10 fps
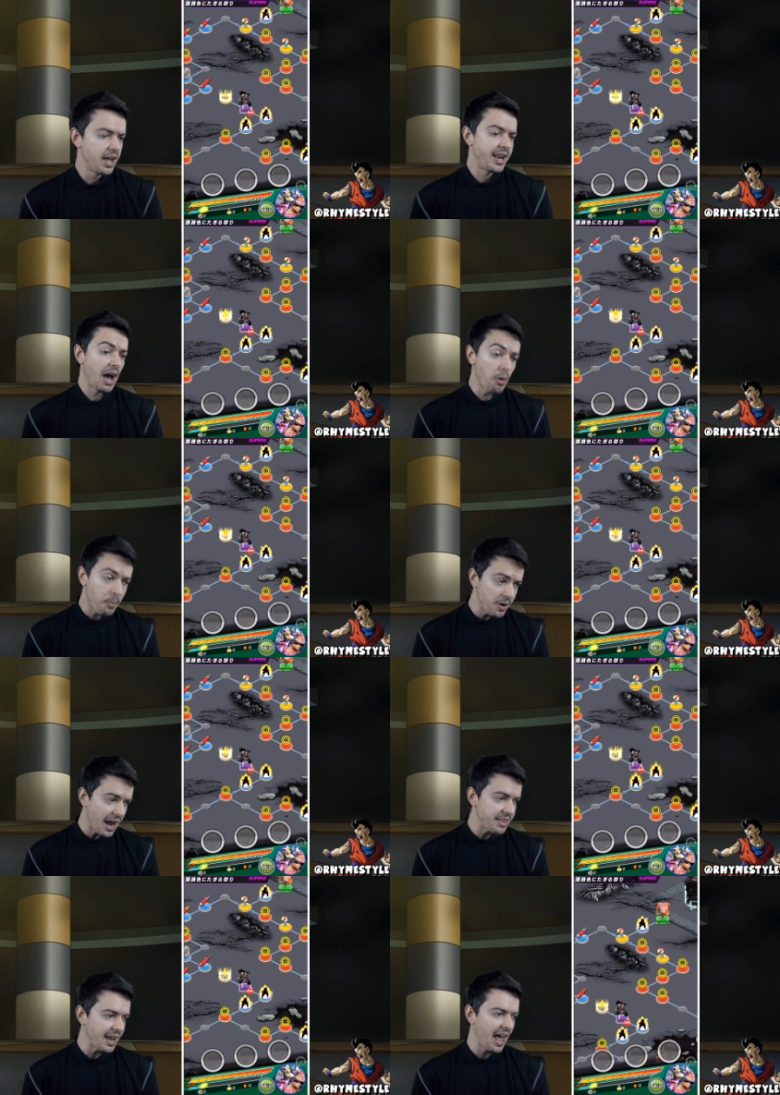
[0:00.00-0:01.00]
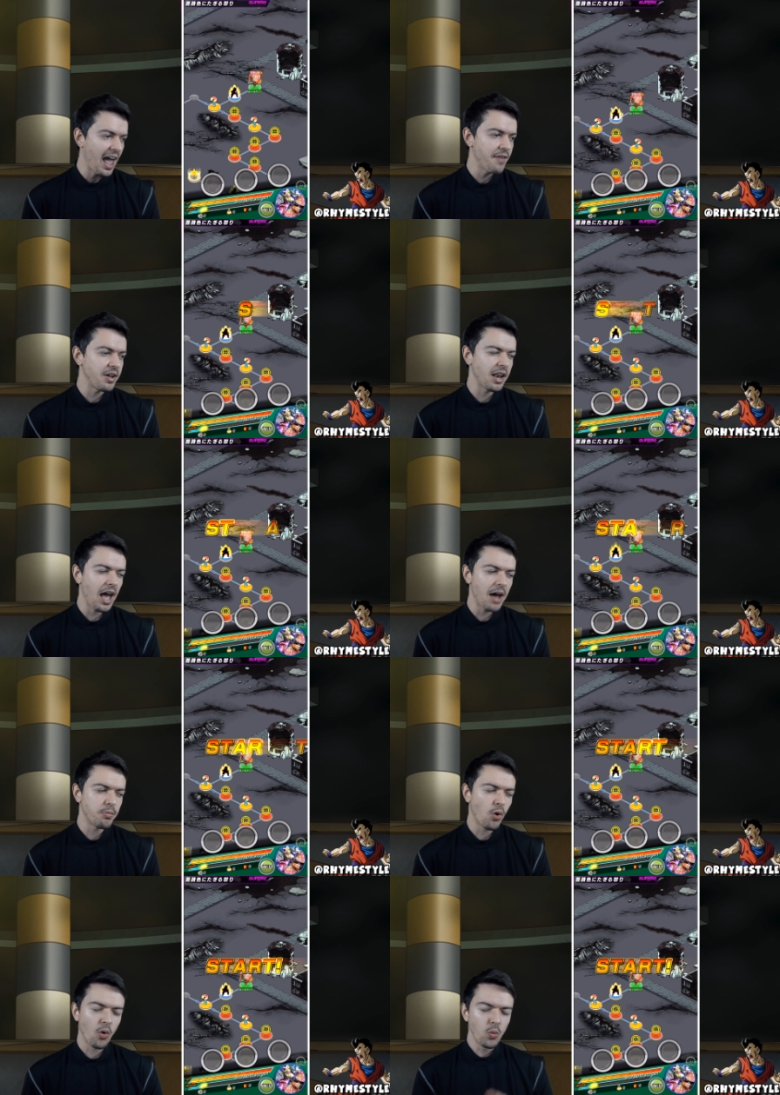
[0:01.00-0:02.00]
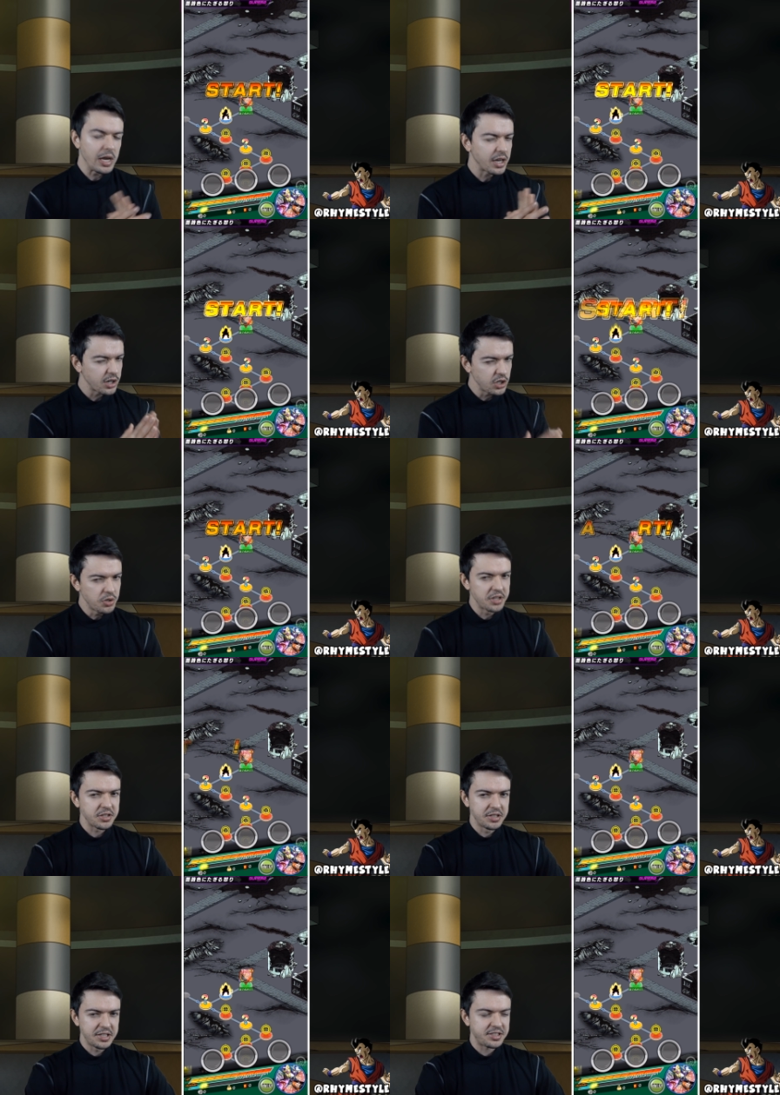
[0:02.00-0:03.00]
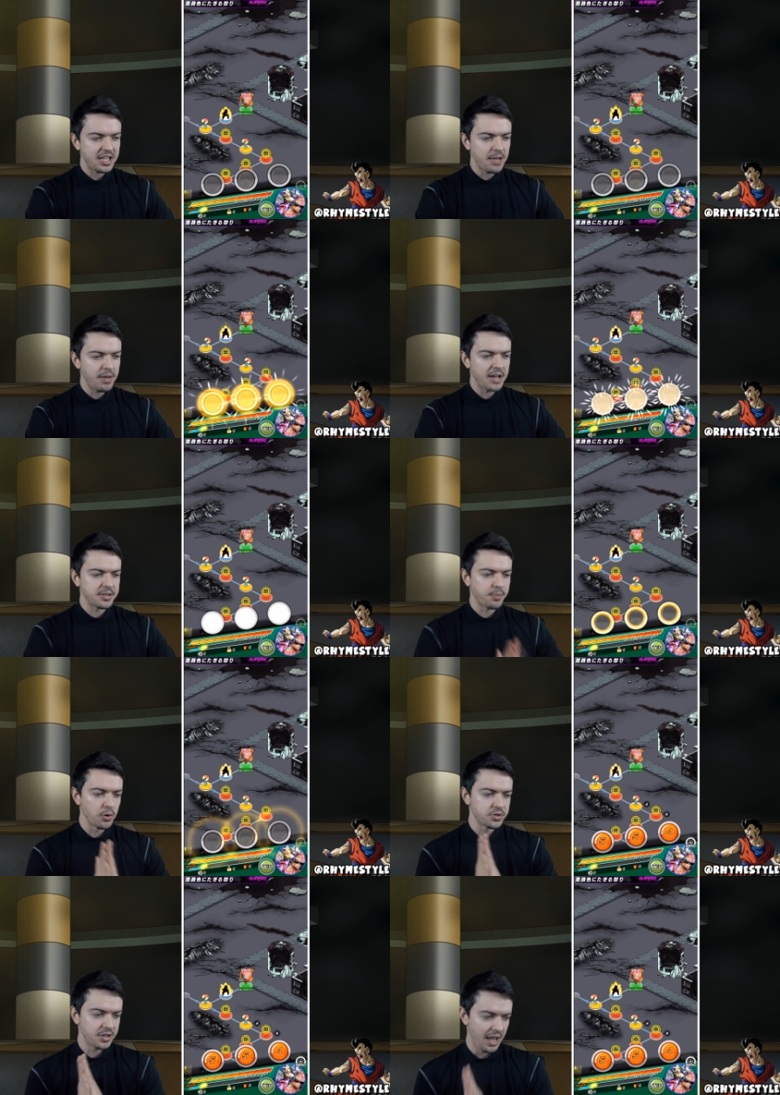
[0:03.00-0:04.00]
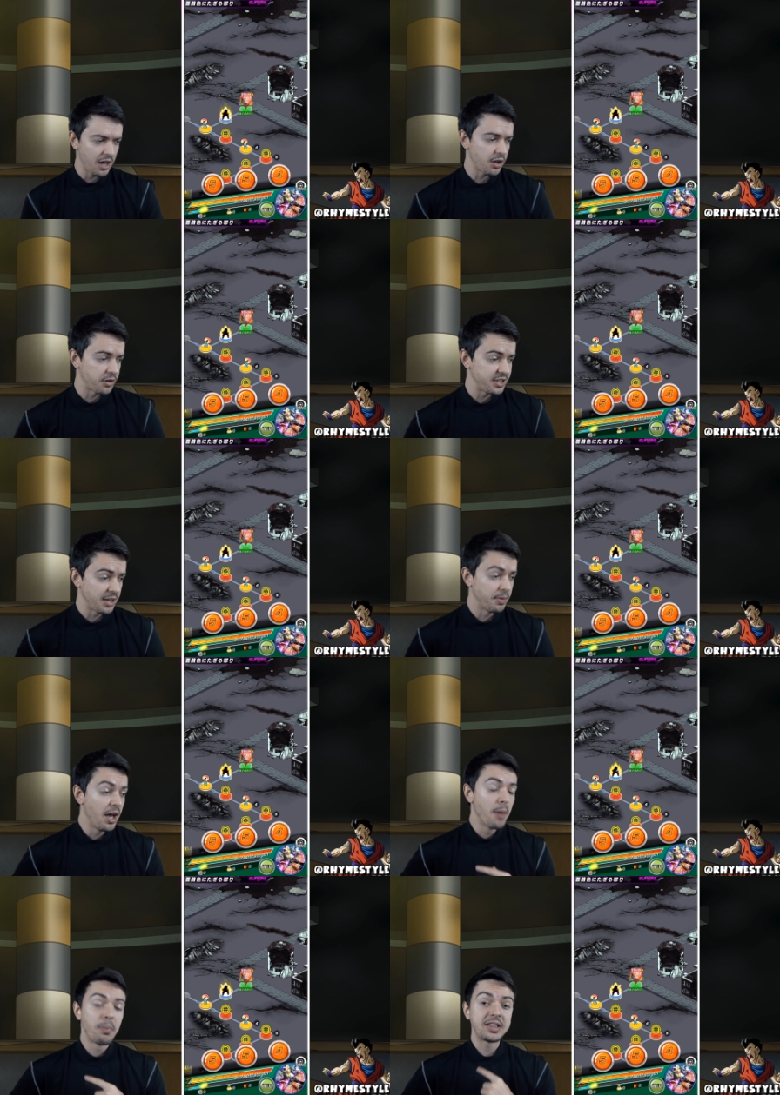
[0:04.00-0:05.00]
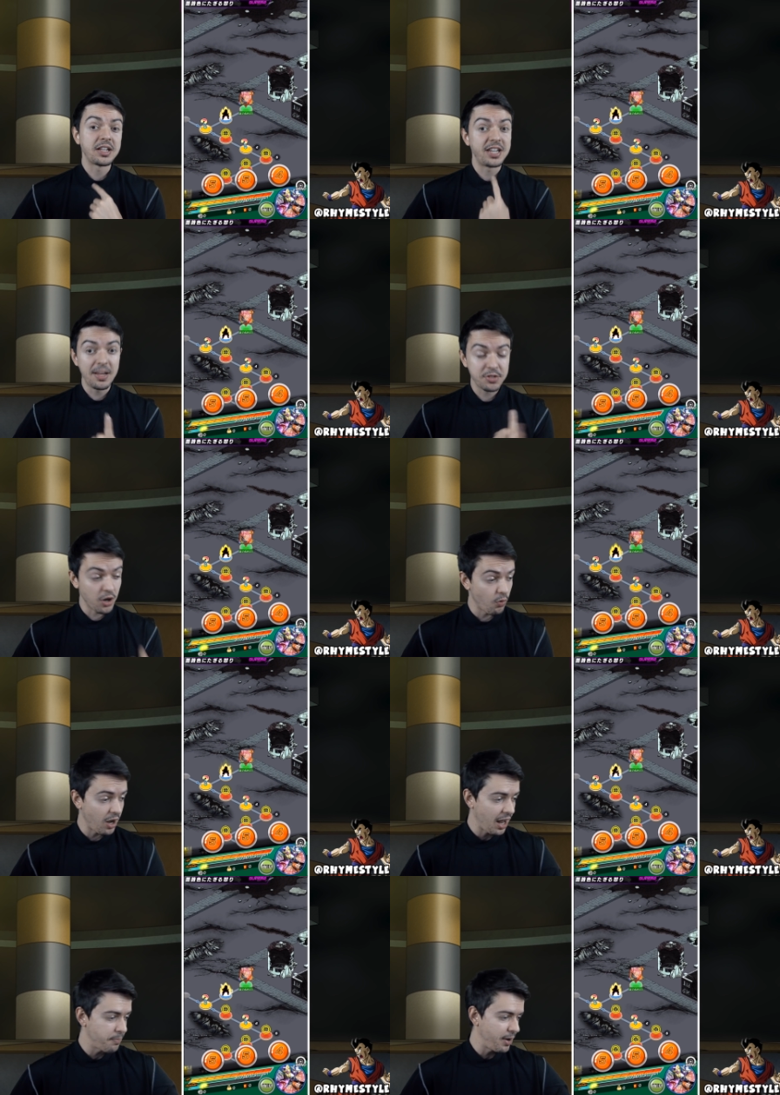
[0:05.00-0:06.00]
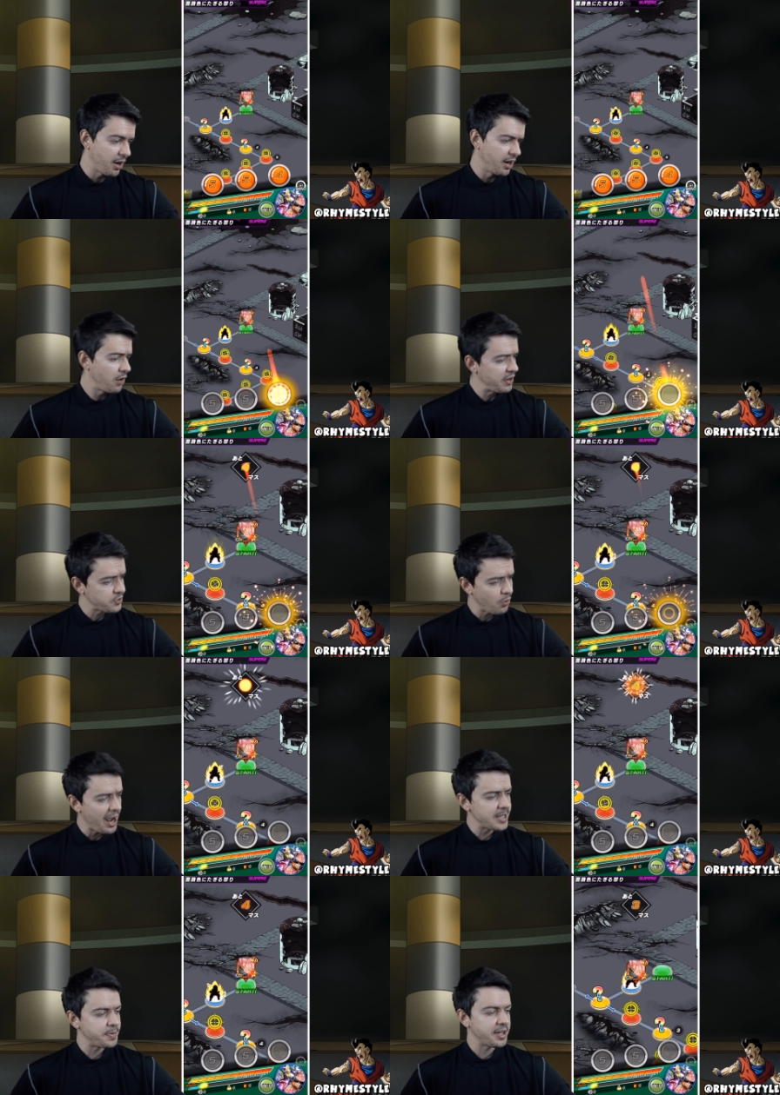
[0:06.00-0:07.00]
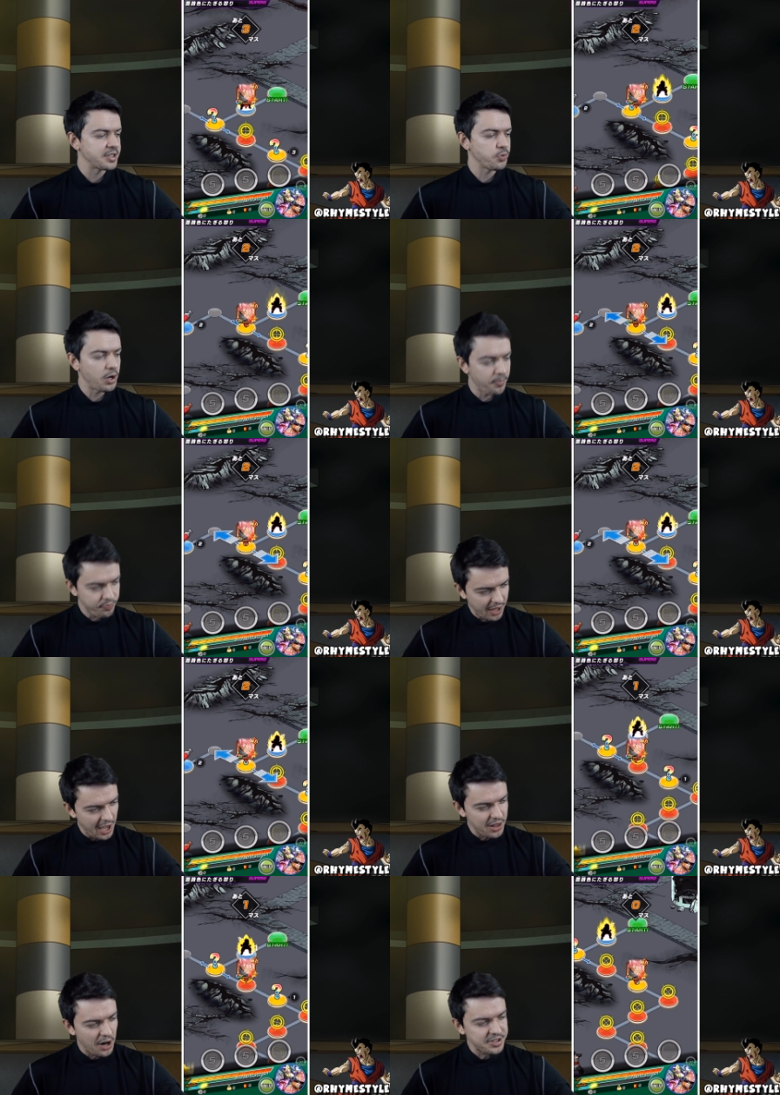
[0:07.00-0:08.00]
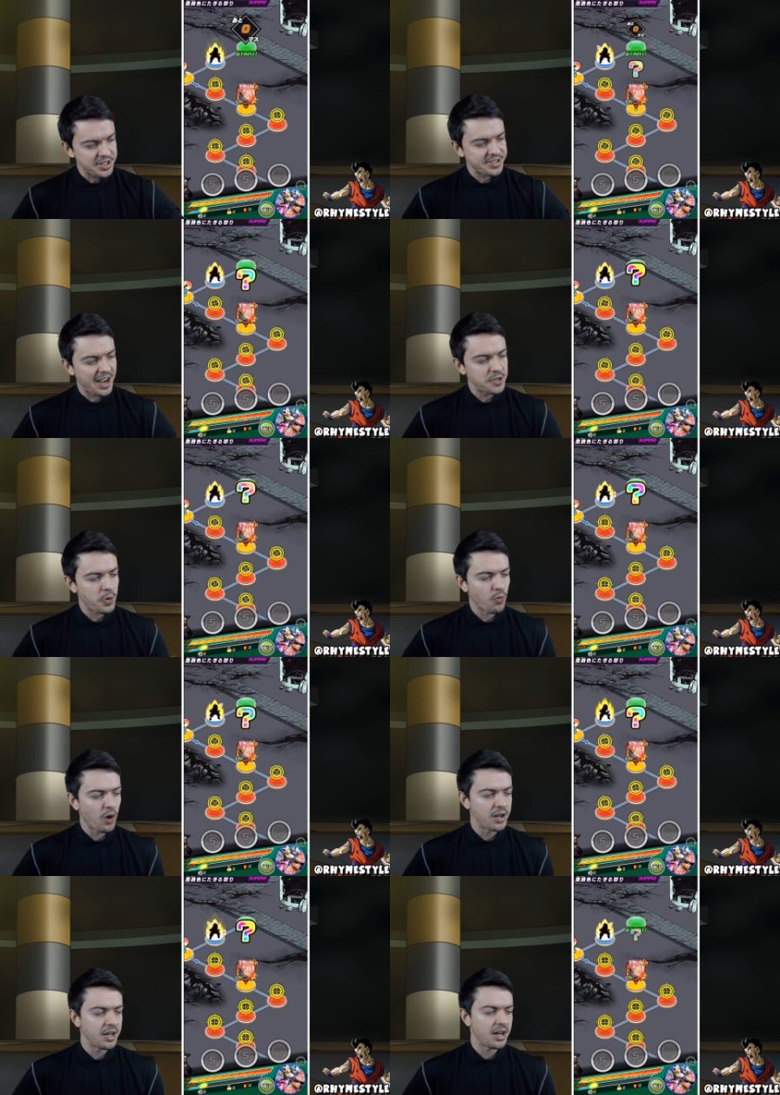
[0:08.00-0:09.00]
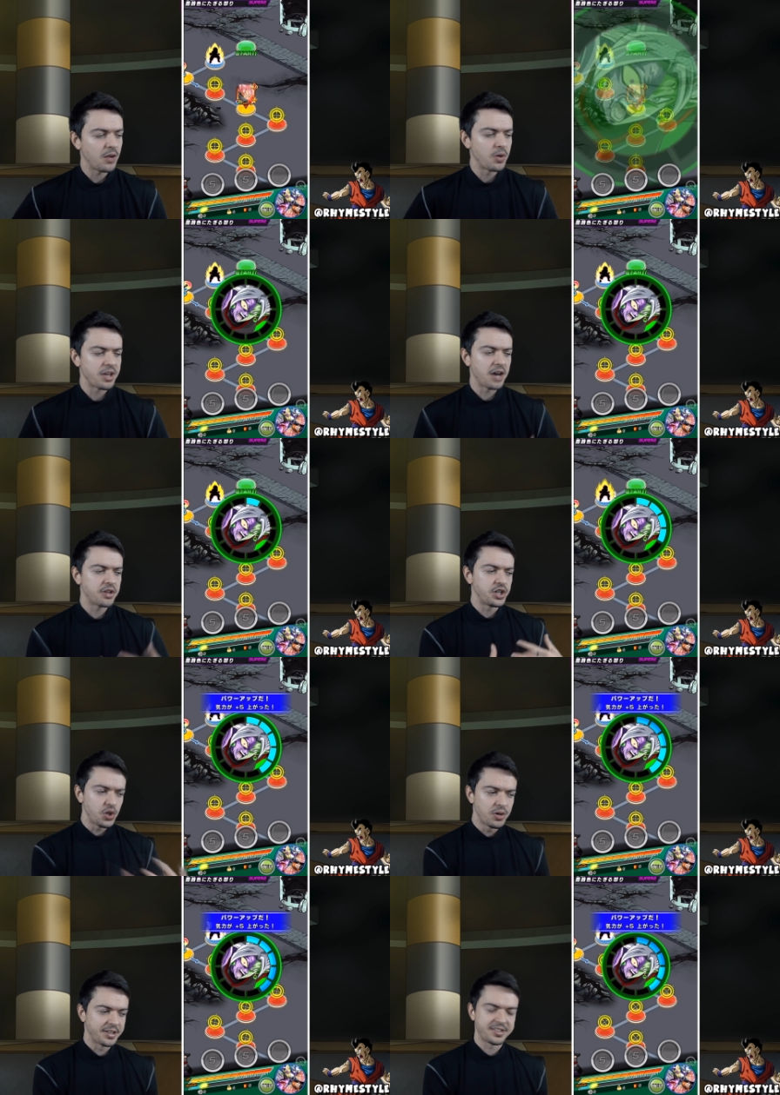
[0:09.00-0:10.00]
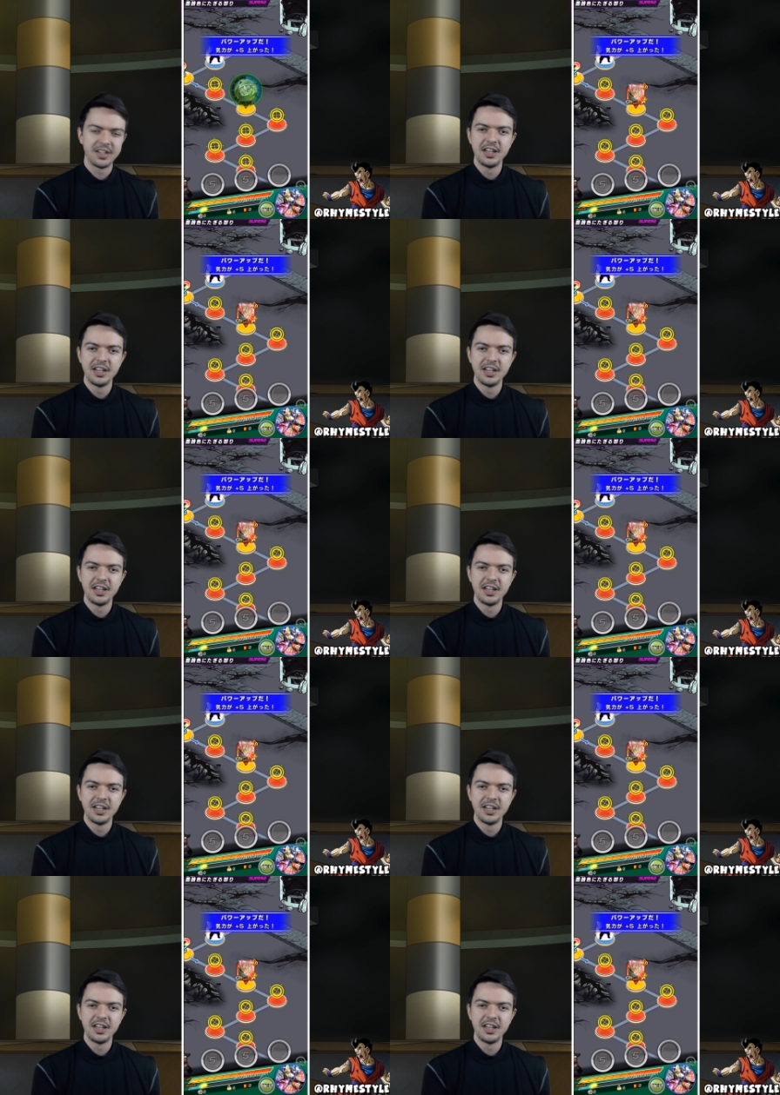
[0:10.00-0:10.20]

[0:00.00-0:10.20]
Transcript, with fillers: Now, I will point out that I have a lot more weaker units on this team as opposed to the LR team, but the team is going to run a lot better. And the reason why is because, well, LRs are designed to be run uh, with other units